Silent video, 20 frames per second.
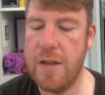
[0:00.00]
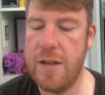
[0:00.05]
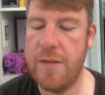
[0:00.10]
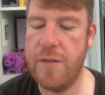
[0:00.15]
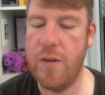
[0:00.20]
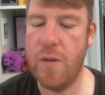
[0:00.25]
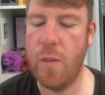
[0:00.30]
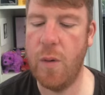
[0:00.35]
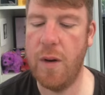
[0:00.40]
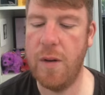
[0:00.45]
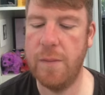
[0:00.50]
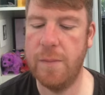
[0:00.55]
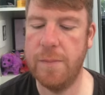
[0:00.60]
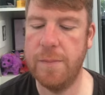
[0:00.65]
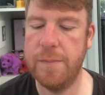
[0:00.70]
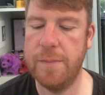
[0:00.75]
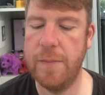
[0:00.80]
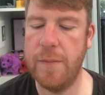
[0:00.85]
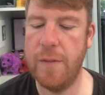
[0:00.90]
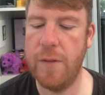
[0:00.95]
different one.
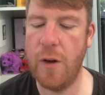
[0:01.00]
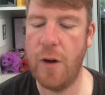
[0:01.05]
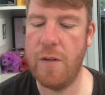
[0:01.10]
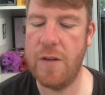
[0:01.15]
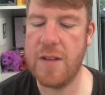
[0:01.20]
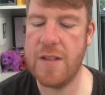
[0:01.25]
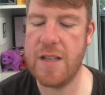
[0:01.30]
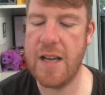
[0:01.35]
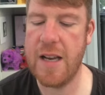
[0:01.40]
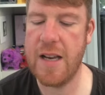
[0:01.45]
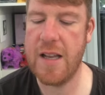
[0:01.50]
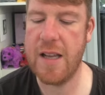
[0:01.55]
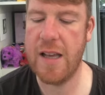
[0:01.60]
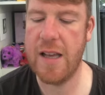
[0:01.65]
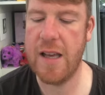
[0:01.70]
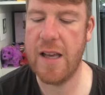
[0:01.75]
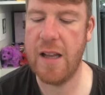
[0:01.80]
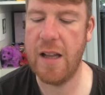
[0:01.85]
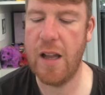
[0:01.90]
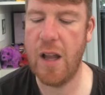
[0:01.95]
Florence
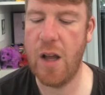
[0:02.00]
Nightingale,